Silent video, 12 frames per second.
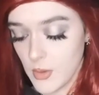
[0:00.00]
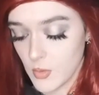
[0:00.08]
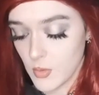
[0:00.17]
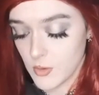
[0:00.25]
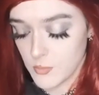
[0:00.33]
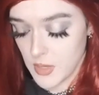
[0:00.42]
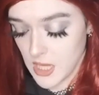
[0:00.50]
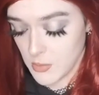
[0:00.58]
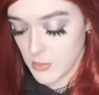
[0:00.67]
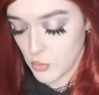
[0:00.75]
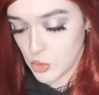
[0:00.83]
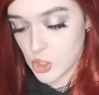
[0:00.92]
know how they
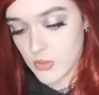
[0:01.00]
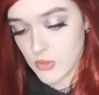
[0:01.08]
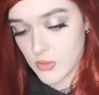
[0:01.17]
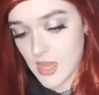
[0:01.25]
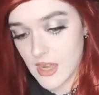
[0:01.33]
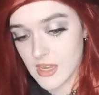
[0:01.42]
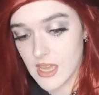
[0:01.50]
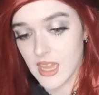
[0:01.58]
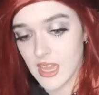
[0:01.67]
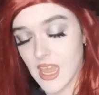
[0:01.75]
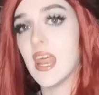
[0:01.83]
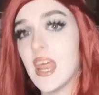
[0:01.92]
would have been able to
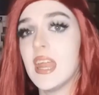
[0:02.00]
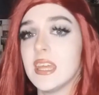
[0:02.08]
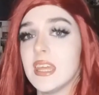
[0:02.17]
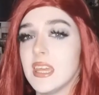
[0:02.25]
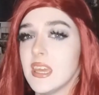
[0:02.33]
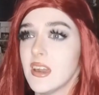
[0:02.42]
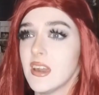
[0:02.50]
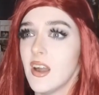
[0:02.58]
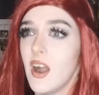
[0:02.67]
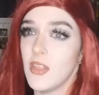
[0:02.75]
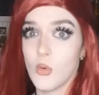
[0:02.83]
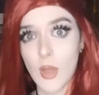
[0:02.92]
do the ending in
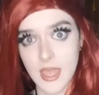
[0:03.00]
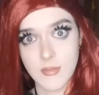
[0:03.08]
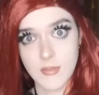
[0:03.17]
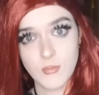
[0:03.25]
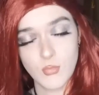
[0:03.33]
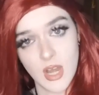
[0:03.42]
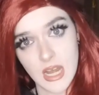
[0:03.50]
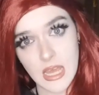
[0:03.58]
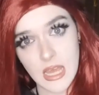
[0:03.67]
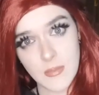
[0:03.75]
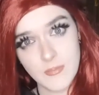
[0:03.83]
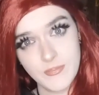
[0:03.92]
any other
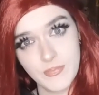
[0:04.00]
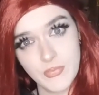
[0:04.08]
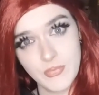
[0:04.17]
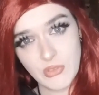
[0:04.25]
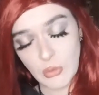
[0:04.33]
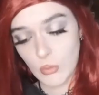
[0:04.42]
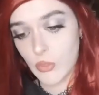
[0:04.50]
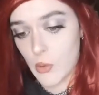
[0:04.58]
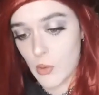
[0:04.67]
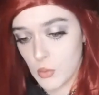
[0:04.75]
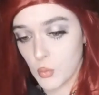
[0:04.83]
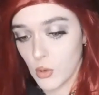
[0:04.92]
way, really.
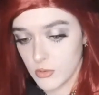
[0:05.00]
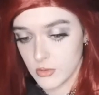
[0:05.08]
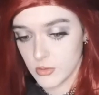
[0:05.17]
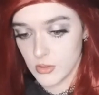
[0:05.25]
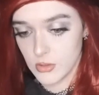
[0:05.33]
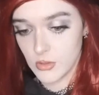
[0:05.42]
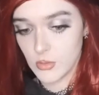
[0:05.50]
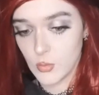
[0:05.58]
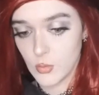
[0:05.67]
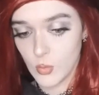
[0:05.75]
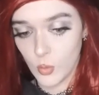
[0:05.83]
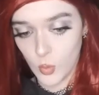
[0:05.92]
So although it
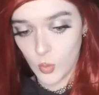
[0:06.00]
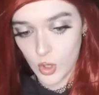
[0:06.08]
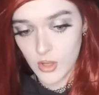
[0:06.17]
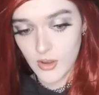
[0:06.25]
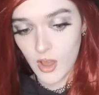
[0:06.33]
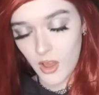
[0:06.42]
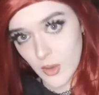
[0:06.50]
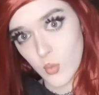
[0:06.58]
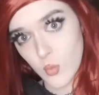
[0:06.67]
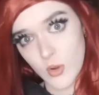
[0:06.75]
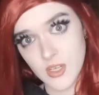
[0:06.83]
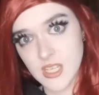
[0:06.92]
wasn't what
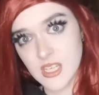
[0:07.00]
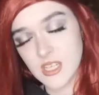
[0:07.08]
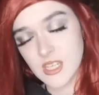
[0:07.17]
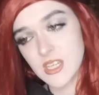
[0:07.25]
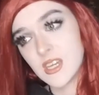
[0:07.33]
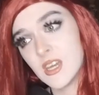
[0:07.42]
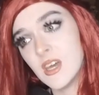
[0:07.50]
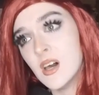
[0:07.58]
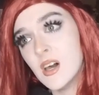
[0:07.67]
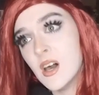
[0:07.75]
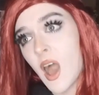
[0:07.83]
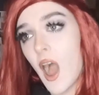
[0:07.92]
I
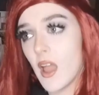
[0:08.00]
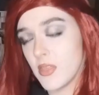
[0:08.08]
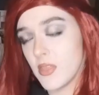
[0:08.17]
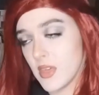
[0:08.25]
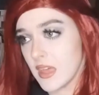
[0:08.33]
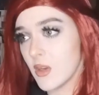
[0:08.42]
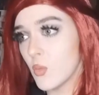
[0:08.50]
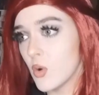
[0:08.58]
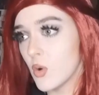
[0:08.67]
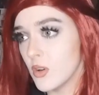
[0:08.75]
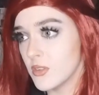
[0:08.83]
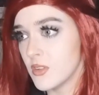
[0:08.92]
wanted, I
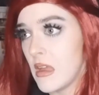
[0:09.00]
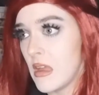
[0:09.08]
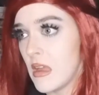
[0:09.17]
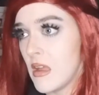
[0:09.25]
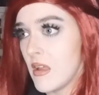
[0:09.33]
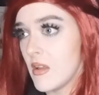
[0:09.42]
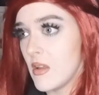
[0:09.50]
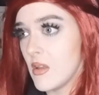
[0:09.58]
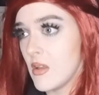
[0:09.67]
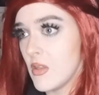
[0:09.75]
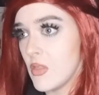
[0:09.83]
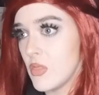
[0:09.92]
think it was
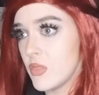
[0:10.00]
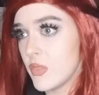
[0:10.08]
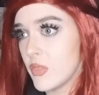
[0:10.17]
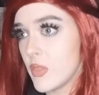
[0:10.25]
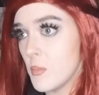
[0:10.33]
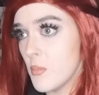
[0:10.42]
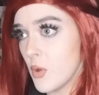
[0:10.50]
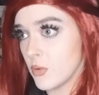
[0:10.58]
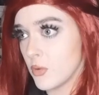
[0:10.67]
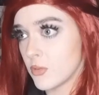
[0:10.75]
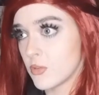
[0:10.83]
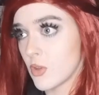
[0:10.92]

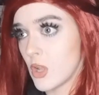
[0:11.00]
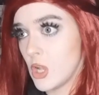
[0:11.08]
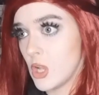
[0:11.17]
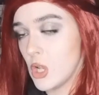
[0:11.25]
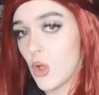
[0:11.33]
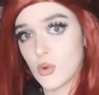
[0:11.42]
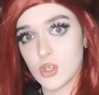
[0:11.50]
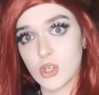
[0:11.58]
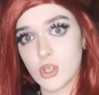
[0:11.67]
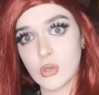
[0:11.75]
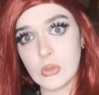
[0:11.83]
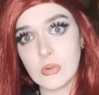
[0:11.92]
the most
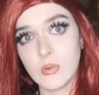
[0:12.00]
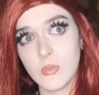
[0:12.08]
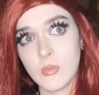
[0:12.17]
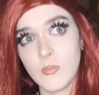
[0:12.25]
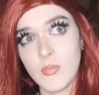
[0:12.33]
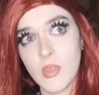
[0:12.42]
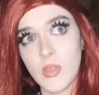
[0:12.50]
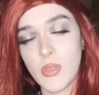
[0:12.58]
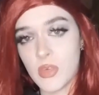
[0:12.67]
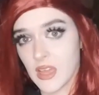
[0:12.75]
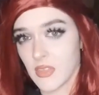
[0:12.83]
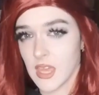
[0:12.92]
logical
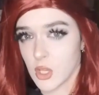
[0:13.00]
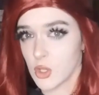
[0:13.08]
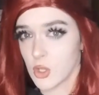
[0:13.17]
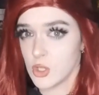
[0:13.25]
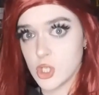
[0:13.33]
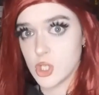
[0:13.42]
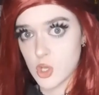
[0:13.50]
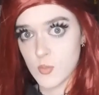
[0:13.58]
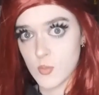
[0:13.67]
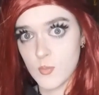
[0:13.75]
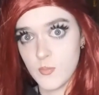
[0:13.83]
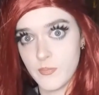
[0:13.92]
thing they
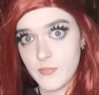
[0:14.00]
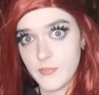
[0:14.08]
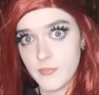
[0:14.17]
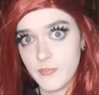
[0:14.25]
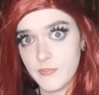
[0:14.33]
could do.